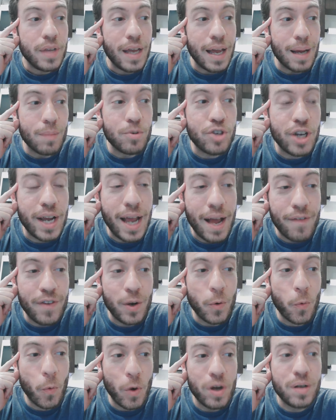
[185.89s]
MJ
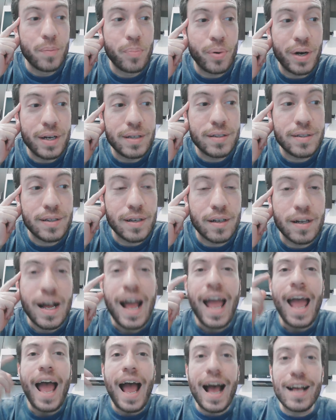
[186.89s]
having one brain cell.
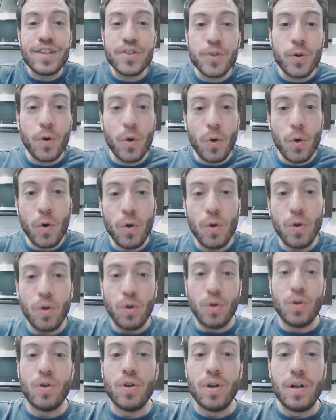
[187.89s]
As a
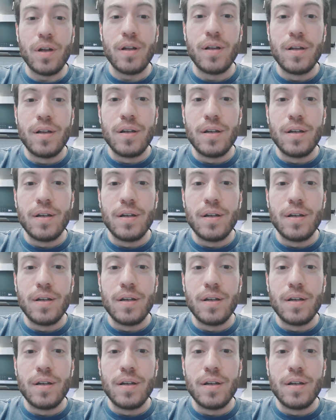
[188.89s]
whole,